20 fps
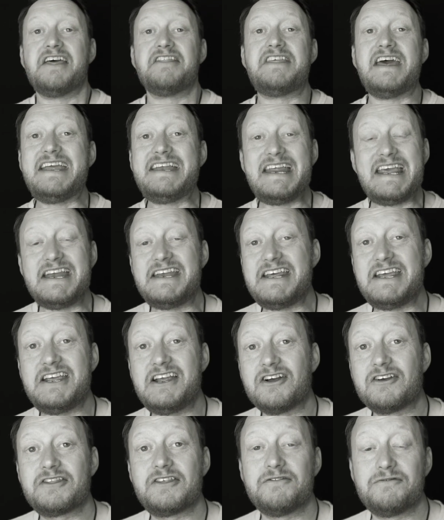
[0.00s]
They need to
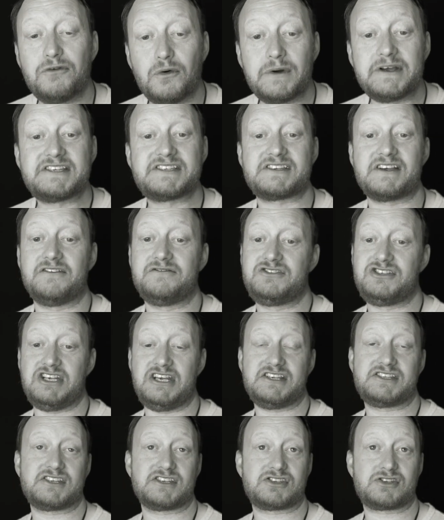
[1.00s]
hear the voice of
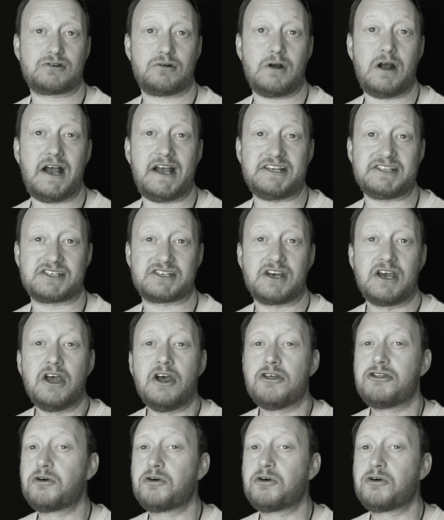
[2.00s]
Jesus Christ.